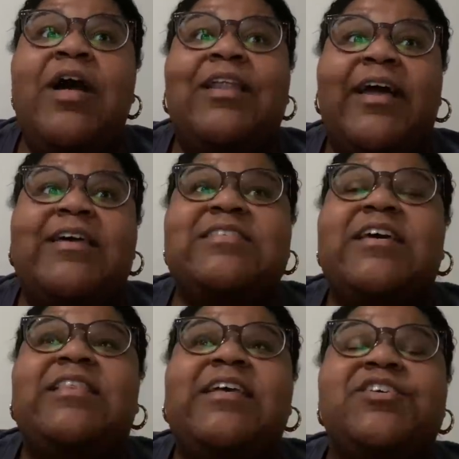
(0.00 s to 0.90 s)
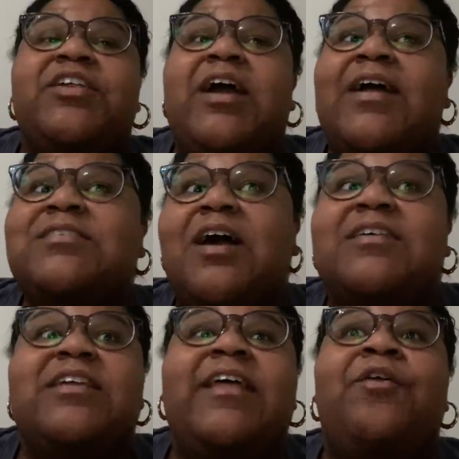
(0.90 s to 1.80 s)
Like I said, these are
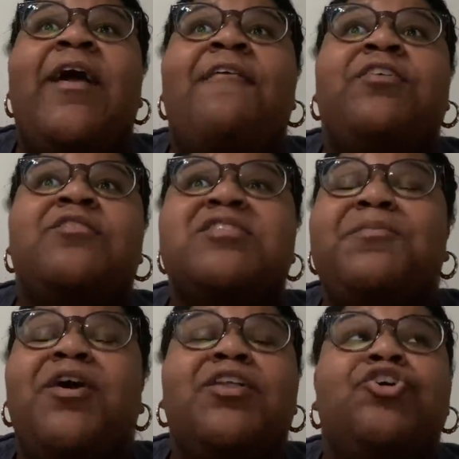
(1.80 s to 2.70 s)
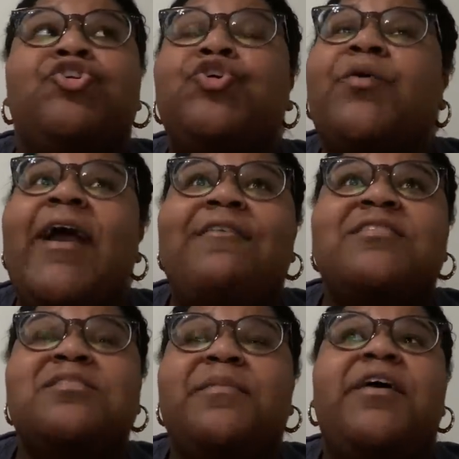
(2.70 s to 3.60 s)
non-toxic. They don't have no smell. The glue don't have a
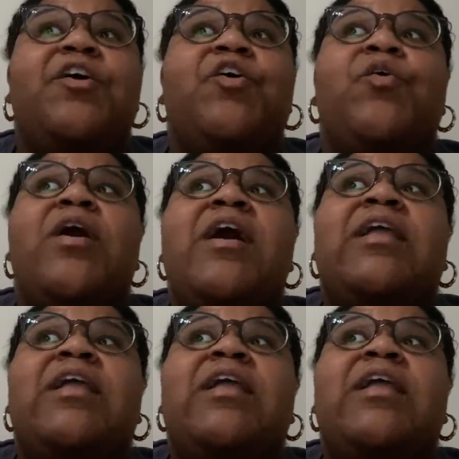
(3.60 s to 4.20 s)
smell.